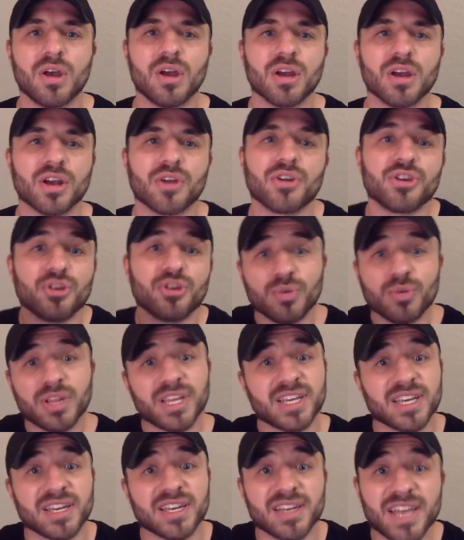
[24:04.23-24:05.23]
Cody, you really
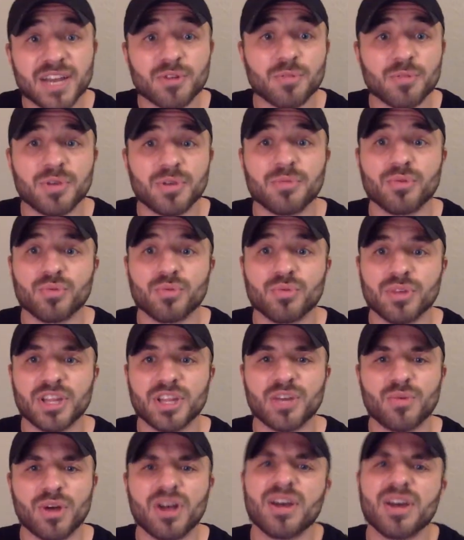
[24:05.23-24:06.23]
connect with people really
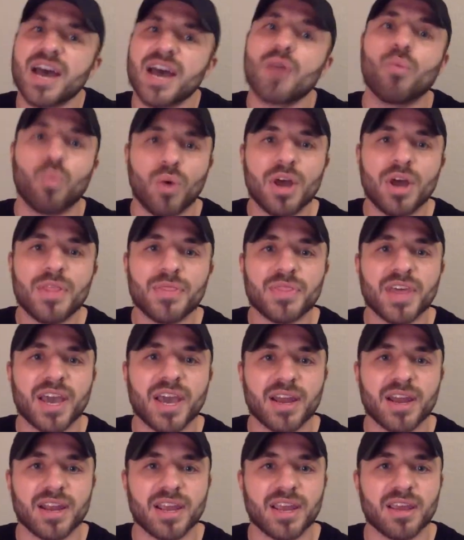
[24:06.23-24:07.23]
well. And I want that.
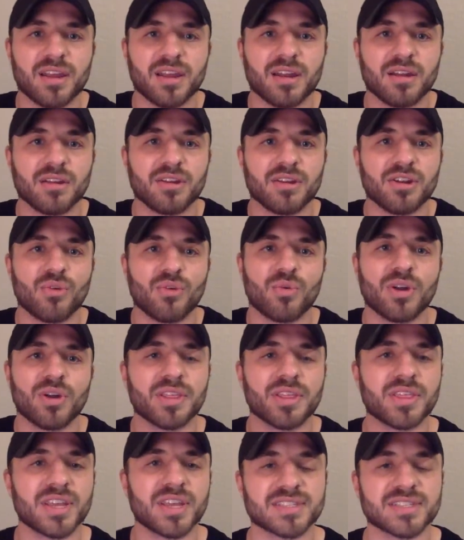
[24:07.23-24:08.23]
And, one of the
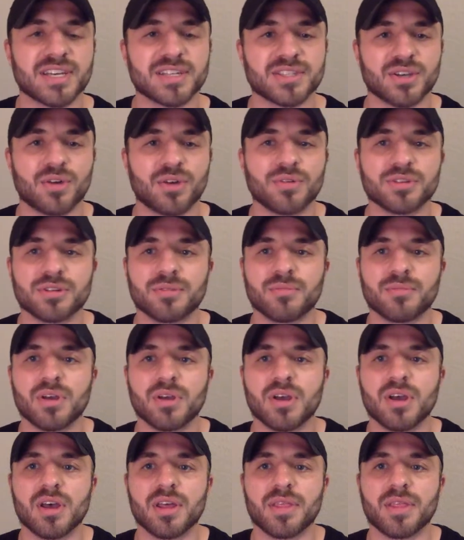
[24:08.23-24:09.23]
things I told them
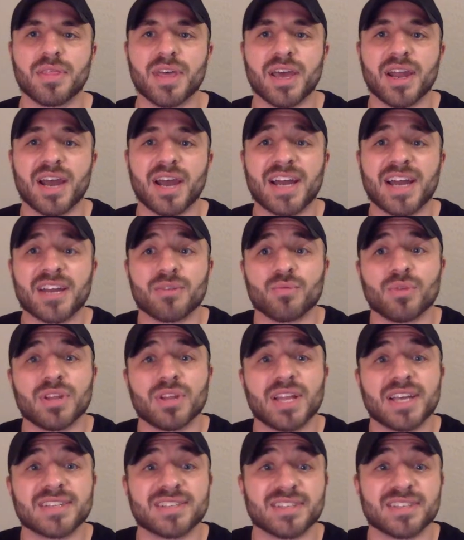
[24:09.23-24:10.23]
that I didn't
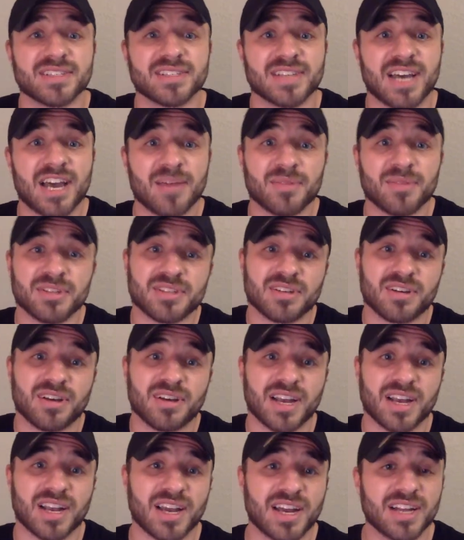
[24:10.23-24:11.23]
realize at the time until I
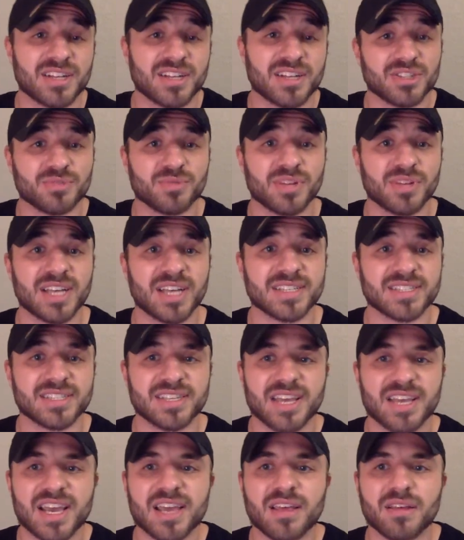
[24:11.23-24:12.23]
kind of just realized
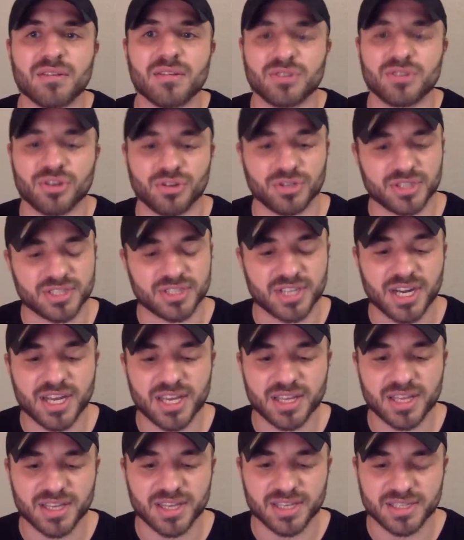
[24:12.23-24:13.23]
today during studying
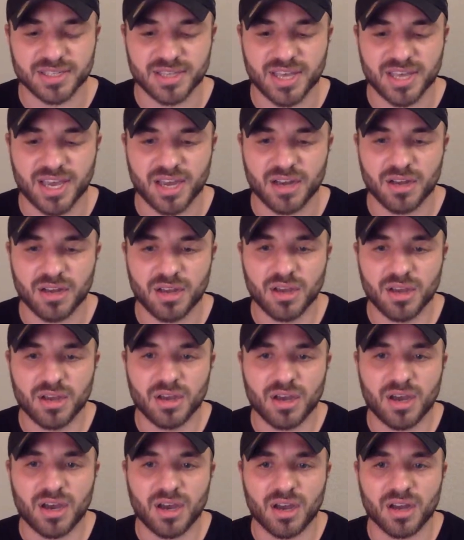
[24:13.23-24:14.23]
this, that
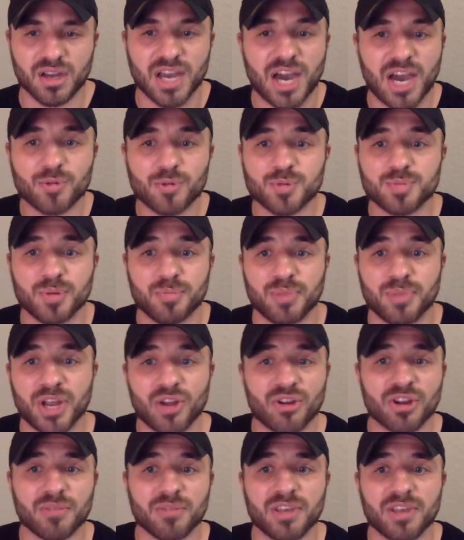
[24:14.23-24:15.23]
God was
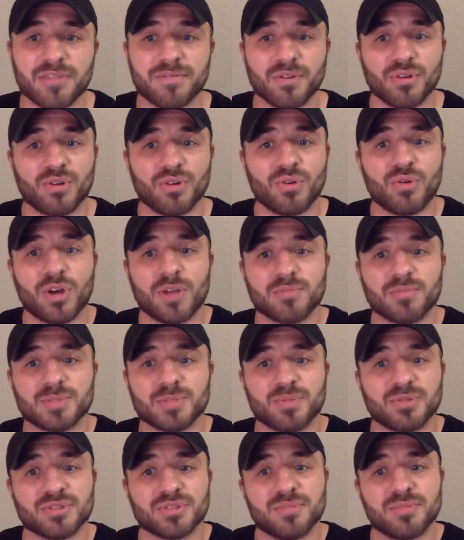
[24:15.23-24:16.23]
preparing me for who I'm
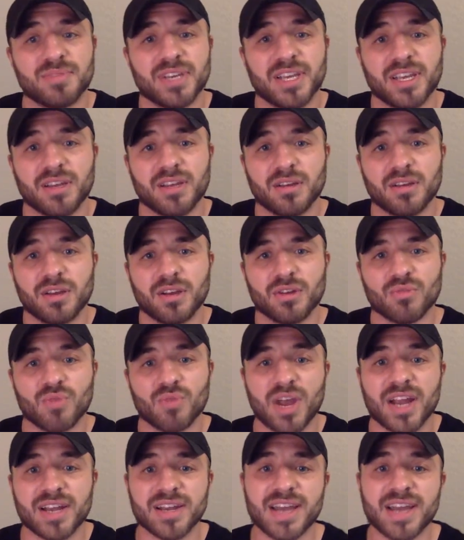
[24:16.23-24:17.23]
supposed to be
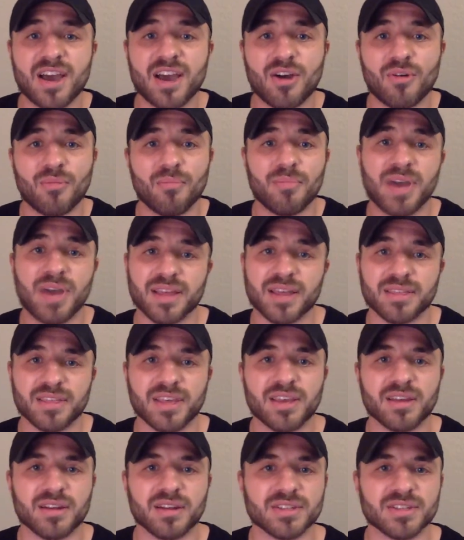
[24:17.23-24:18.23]
right now back
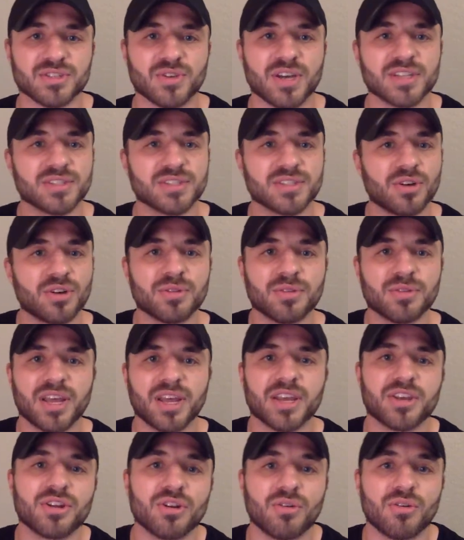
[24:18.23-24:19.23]
then. And so I told them like,
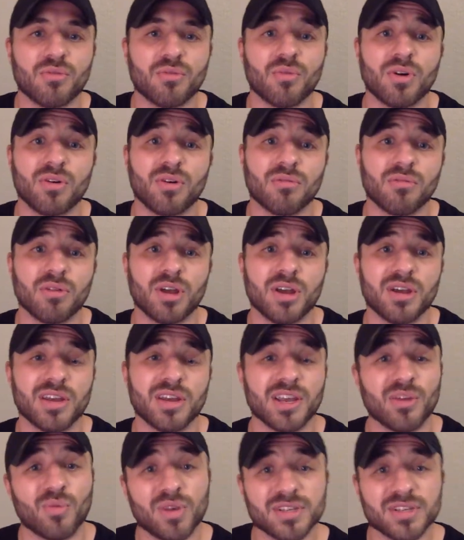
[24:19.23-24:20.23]
well,
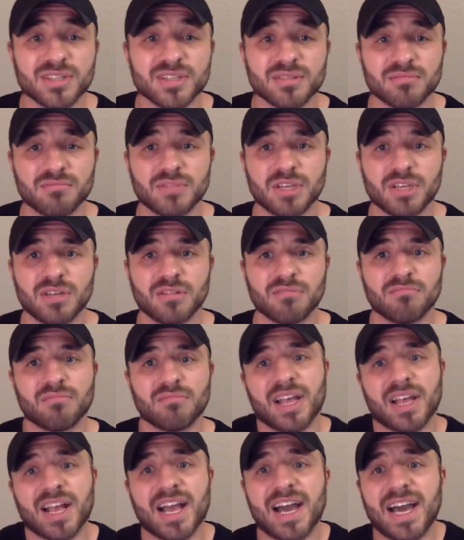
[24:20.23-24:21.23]
it wasn't
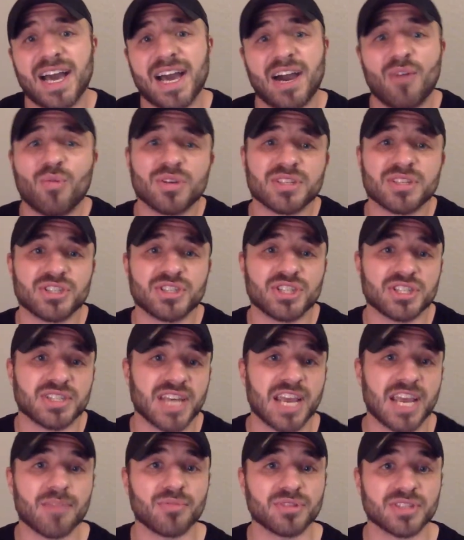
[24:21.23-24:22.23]
like, I wasn't just
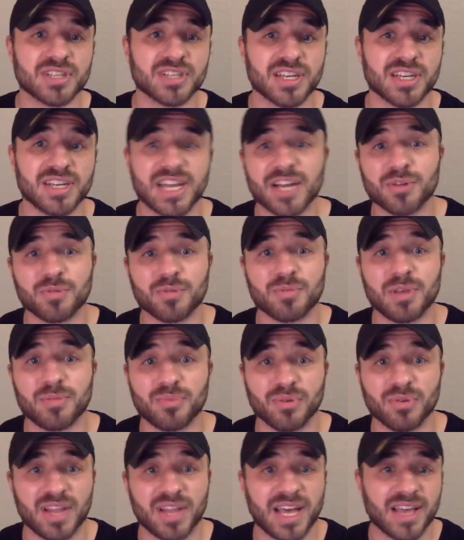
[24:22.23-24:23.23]
able to connect with
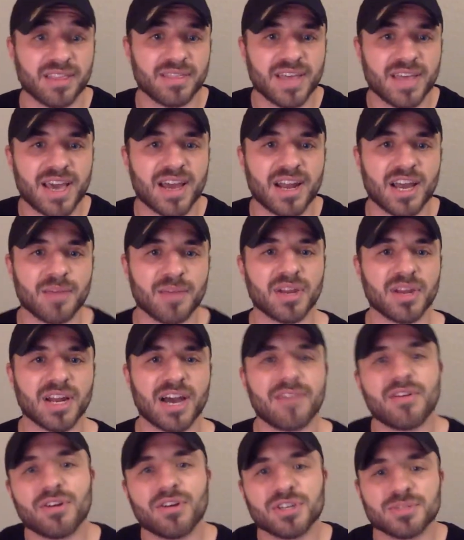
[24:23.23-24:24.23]
people like that. I mean,
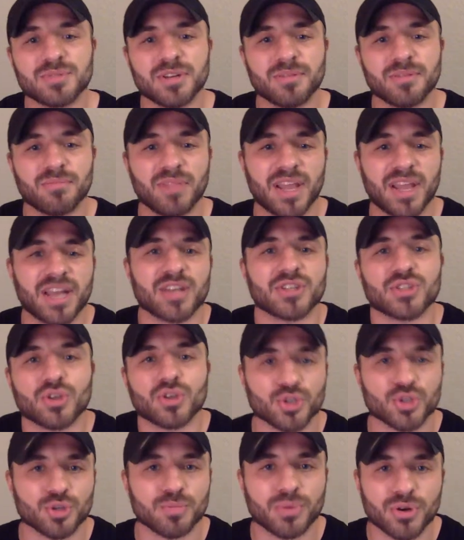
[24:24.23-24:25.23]
I've always been a
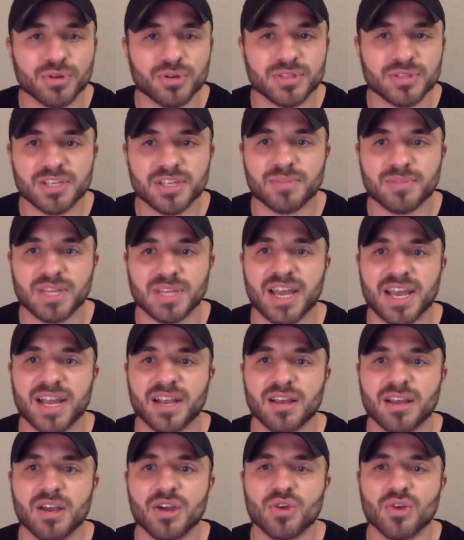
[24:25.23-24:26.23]
social person, but like,
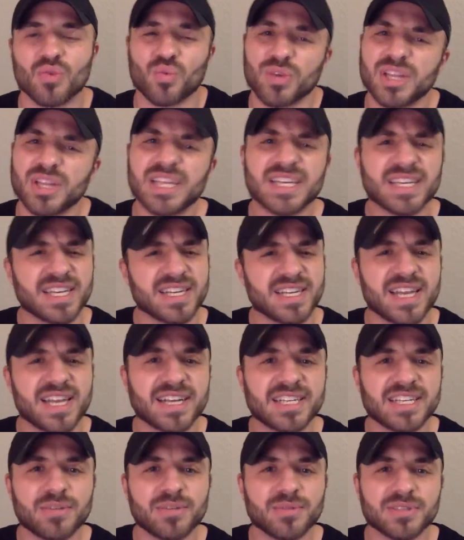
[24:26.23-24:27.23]
really
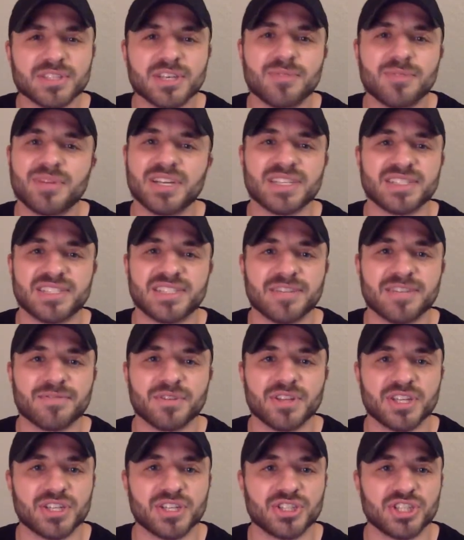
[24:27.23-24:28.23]
connecting with someone is
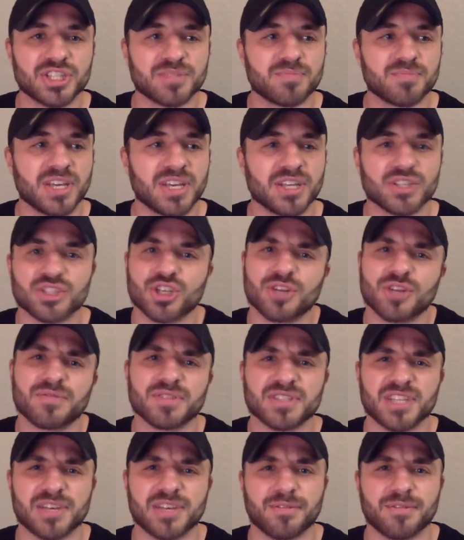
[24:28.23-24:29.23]
different than just being
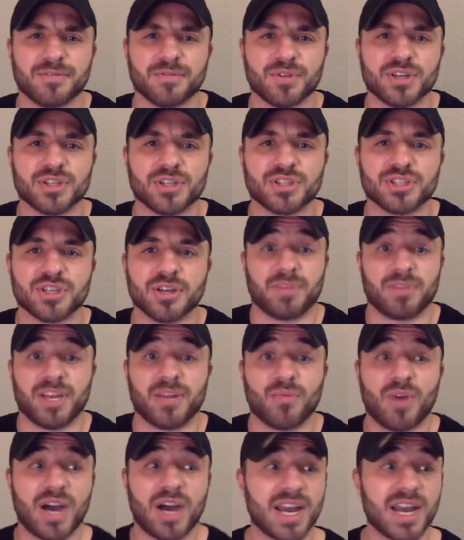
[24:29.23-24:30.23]
surface level friendship. And
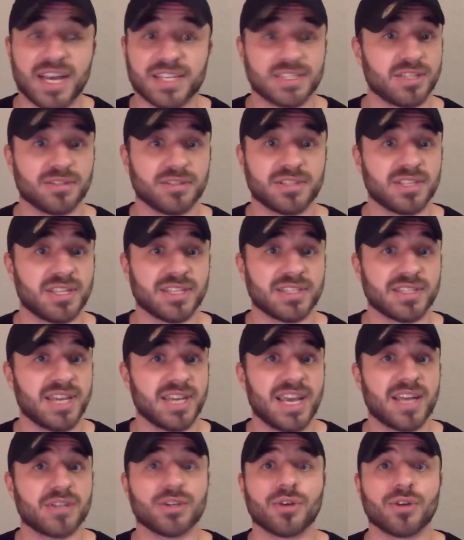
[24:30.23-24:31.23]
why? I still to this
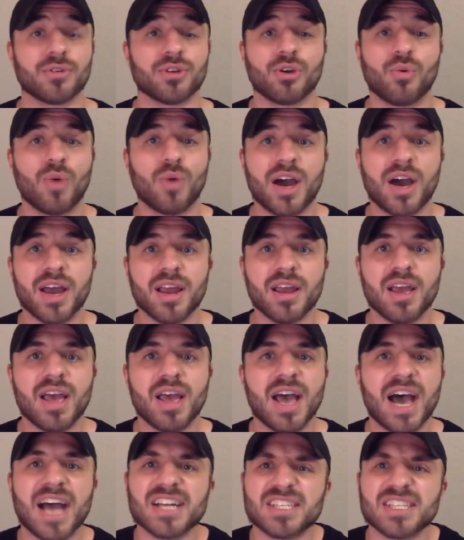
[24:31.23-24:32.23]
day don't know why.
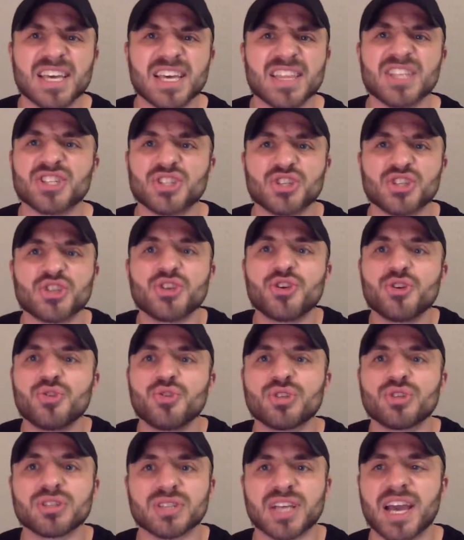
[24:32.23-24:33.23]
I just had this
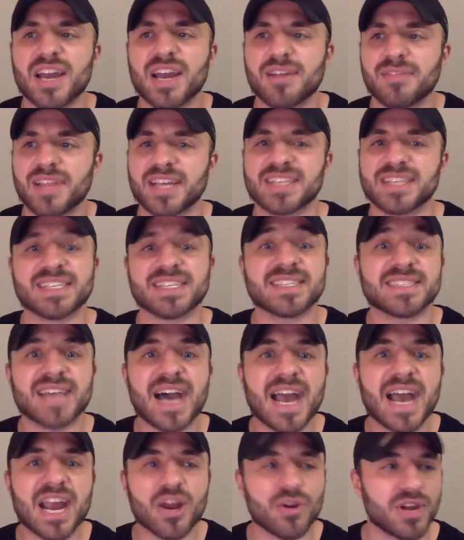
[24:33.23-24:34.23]
huge kind of like
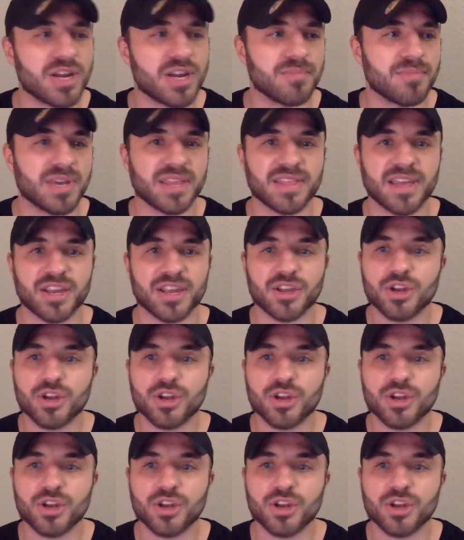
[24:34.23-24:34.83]
desire in me that,